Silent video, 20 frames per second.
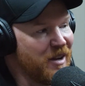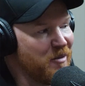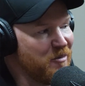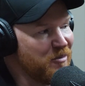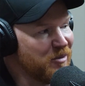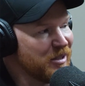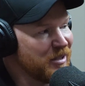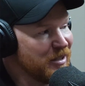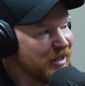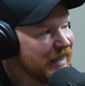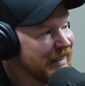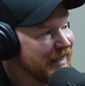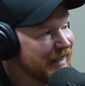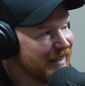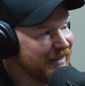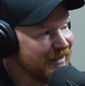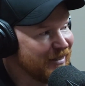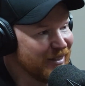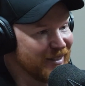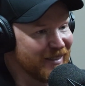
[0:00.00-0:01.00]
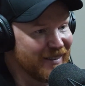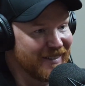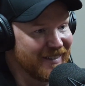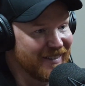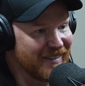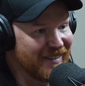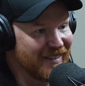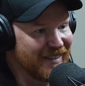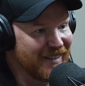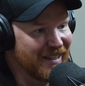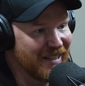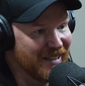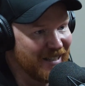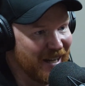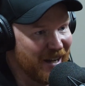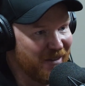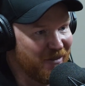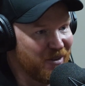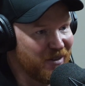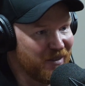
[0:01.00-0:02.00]
it was like that, wasn't
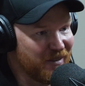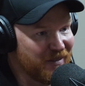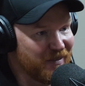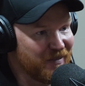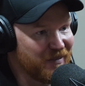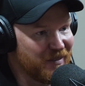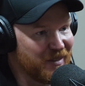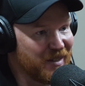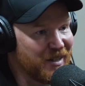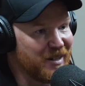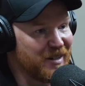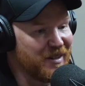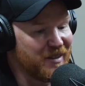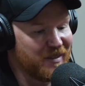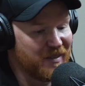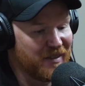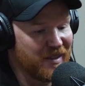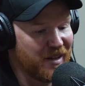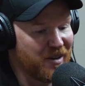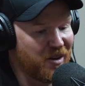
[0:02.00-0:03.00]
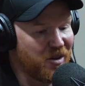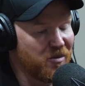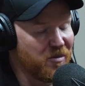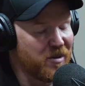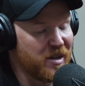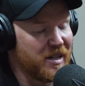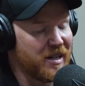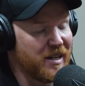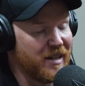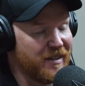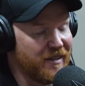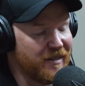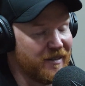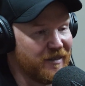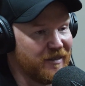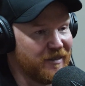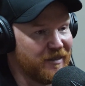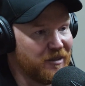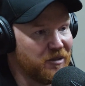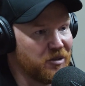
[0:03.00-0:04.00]
it? That whole weekend, it
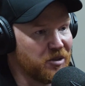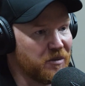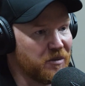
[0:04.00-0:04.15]
was